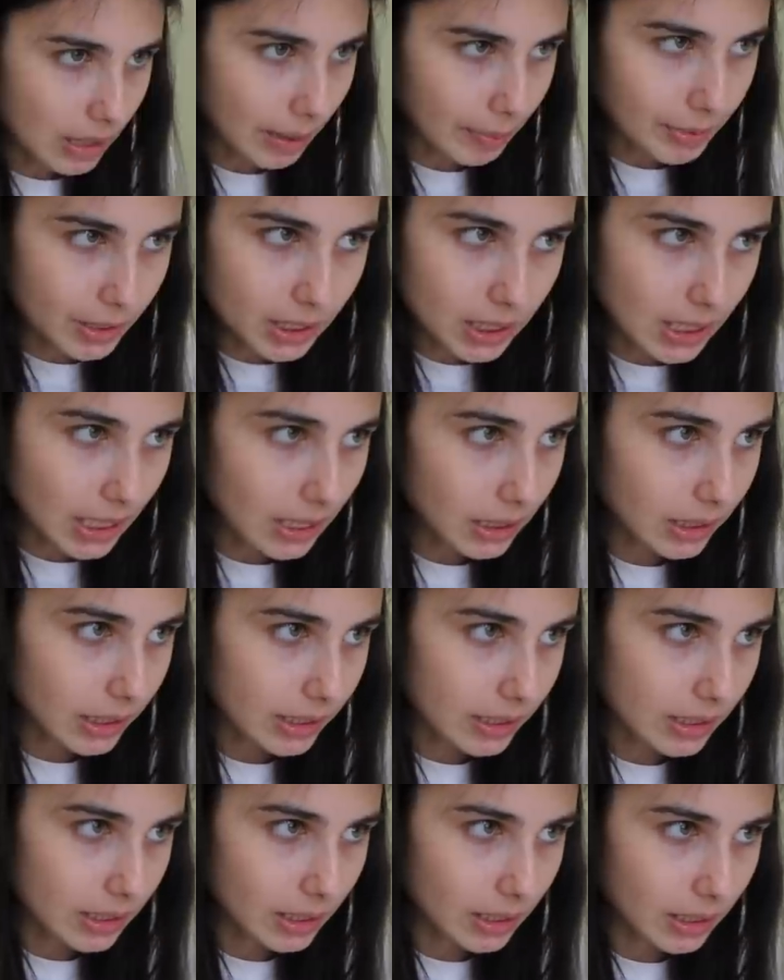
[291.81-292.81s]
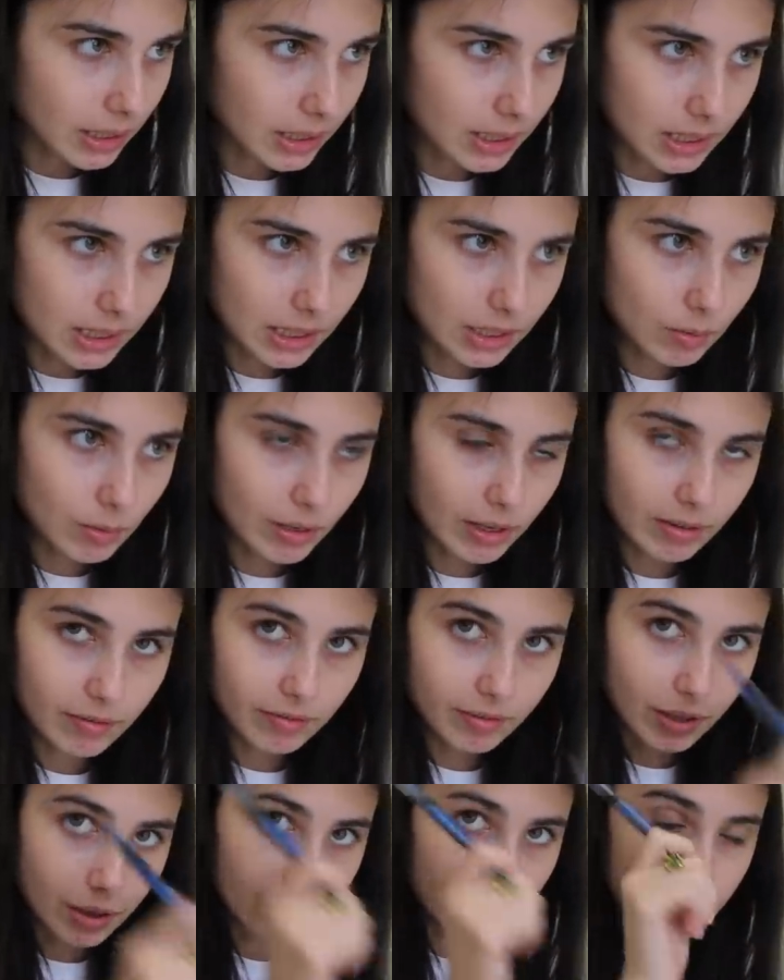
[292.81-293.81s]
I'm gonna take a listen and see what
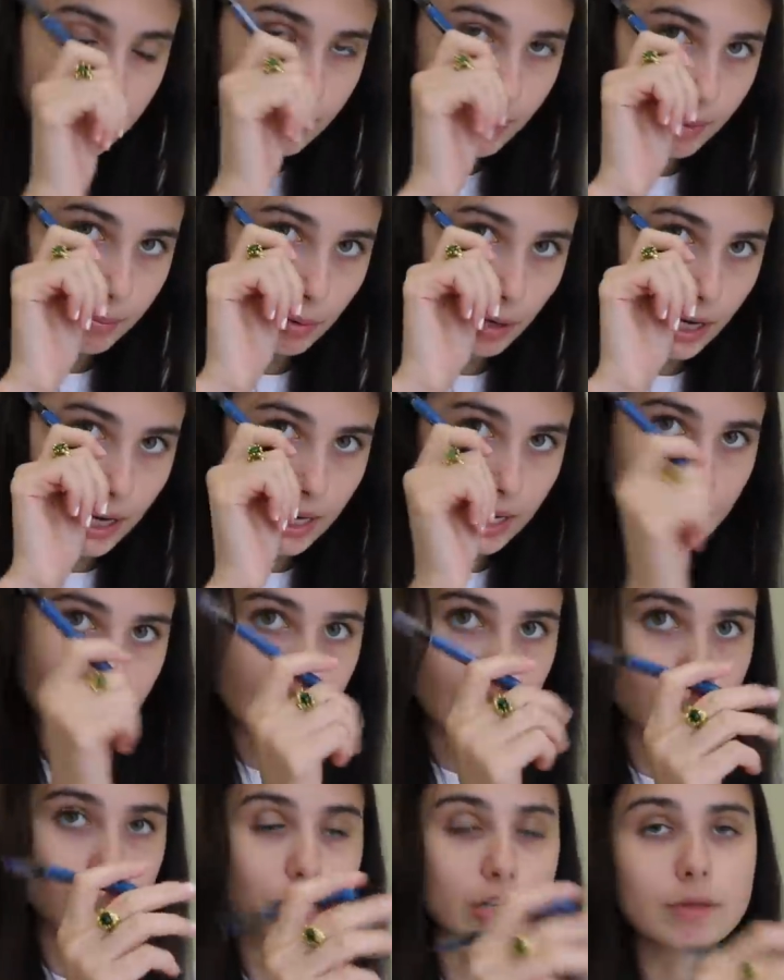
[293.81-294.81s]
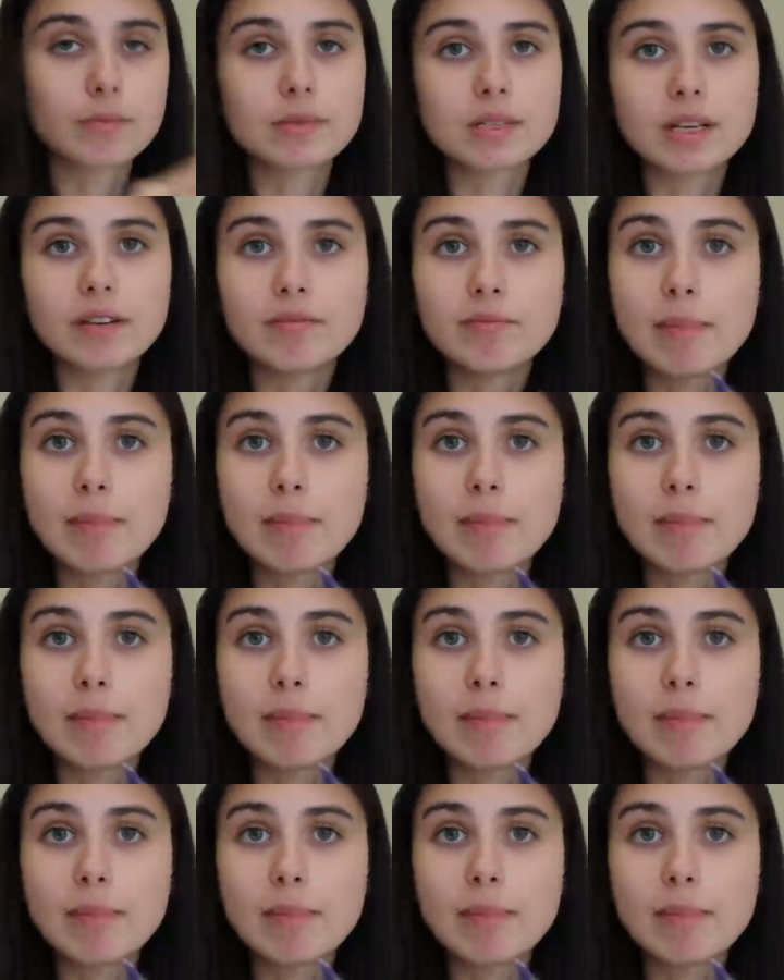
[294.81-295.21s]
flows to my brain in terms of